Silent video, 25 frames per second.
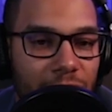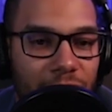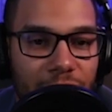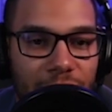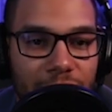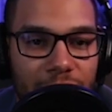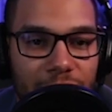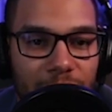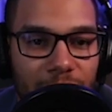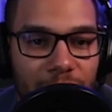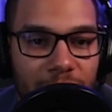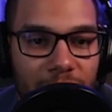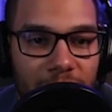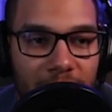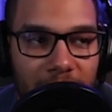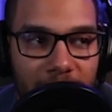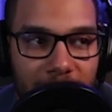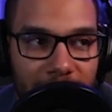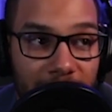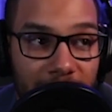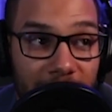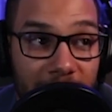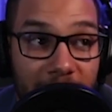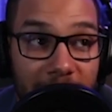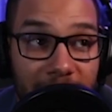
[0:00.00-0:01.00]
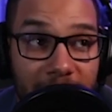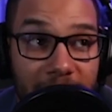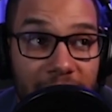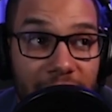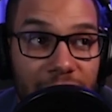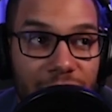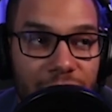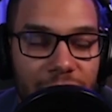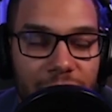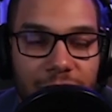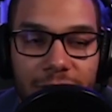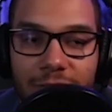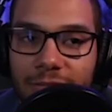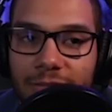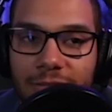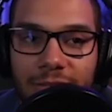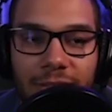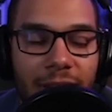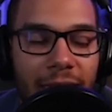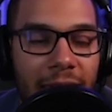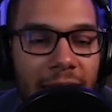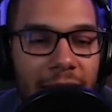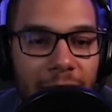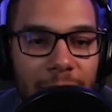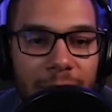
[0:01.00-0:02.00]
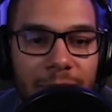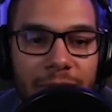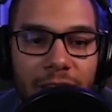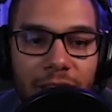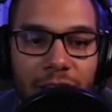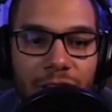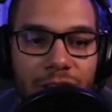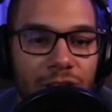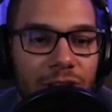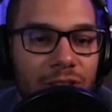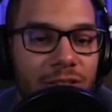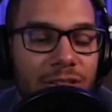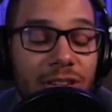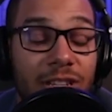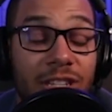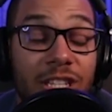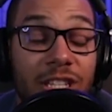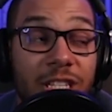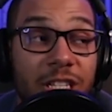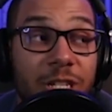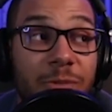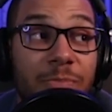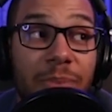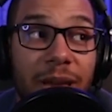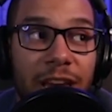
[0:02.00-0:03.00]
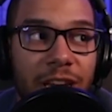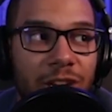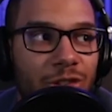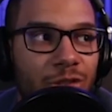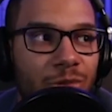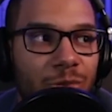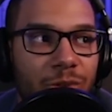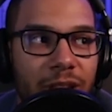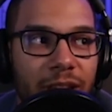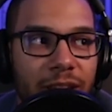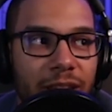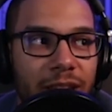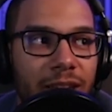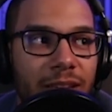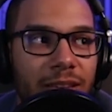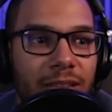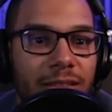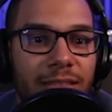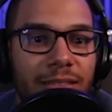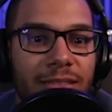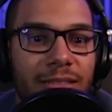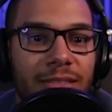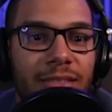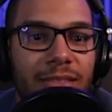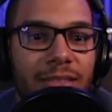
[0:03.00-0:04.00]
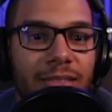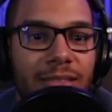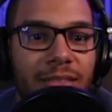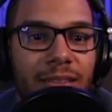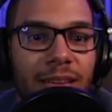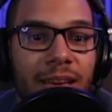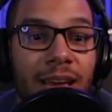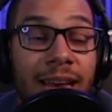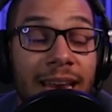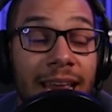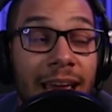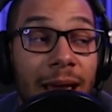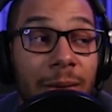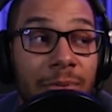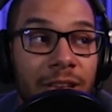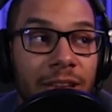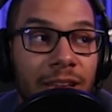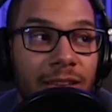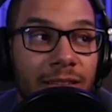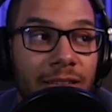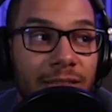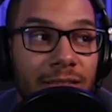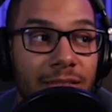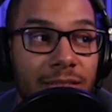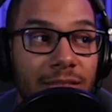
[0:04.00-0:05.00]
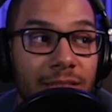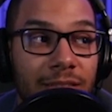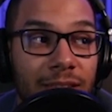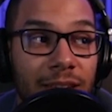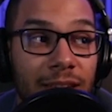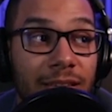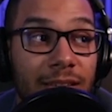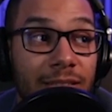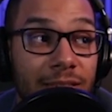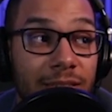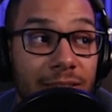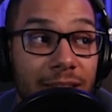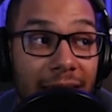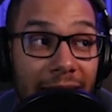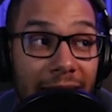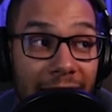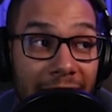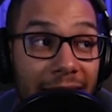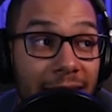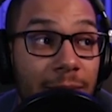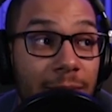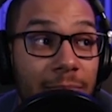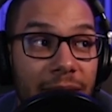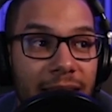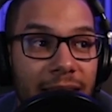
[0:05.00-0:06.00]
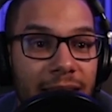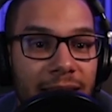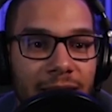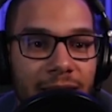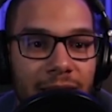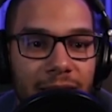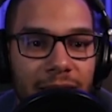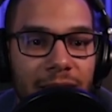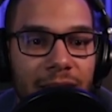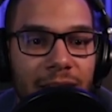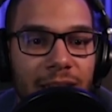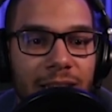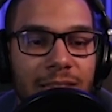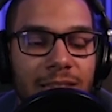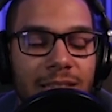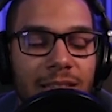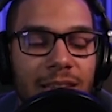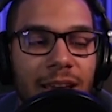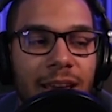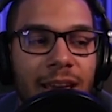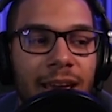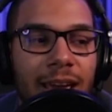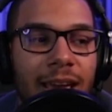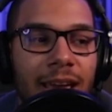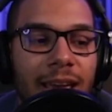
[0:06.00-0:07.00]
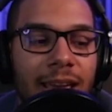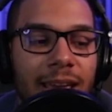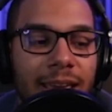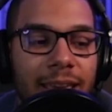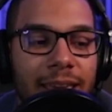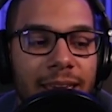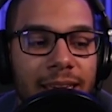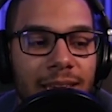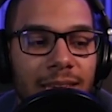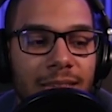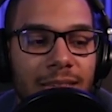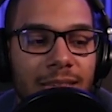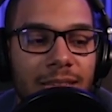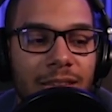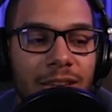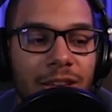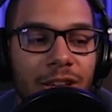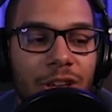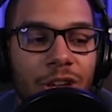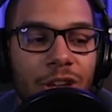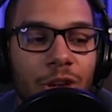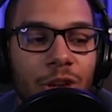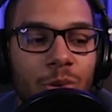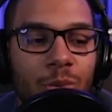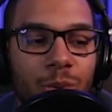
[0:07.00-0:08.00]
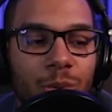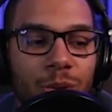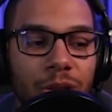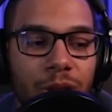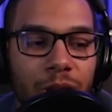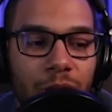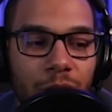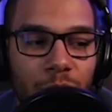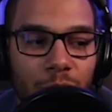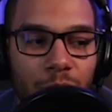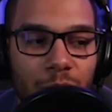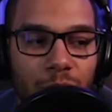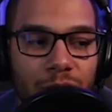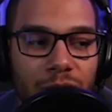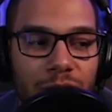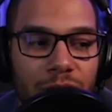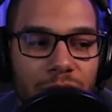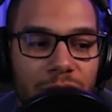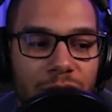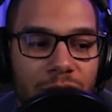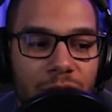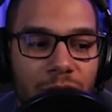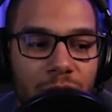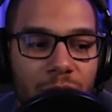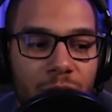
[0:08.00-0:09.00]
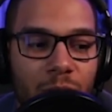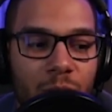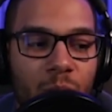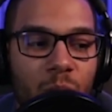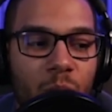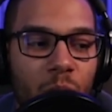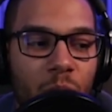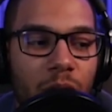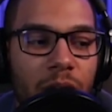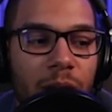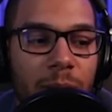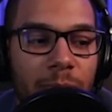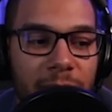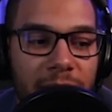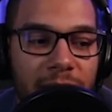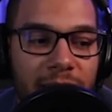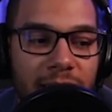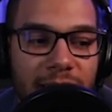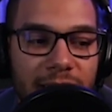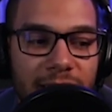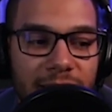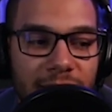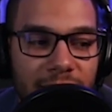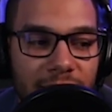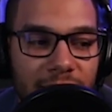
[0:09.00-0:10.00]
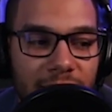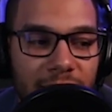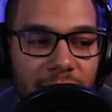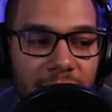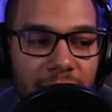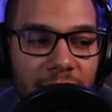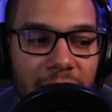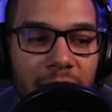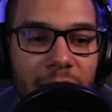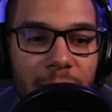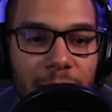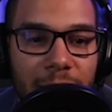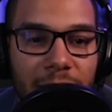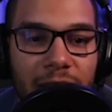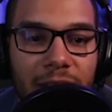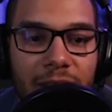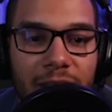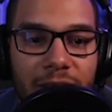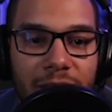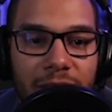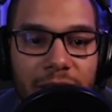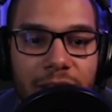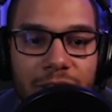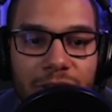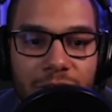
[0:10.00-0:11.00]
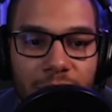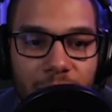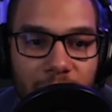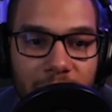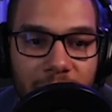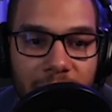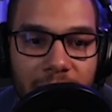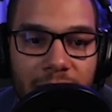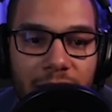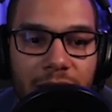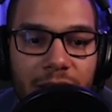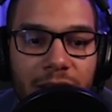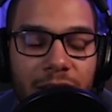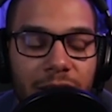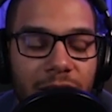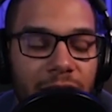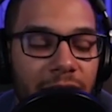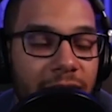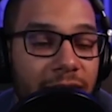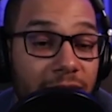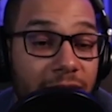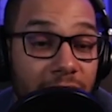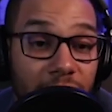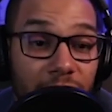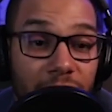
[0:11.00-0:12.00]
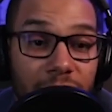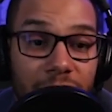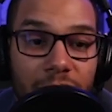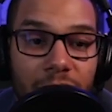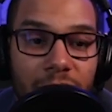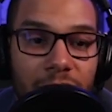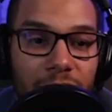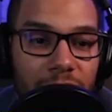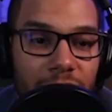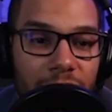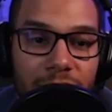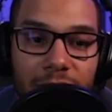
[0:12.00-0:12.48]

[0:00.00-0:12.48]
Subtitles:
over to a lot of live action adaptations, especially adapting animated things, is you lose what makes animated things great. Like, they're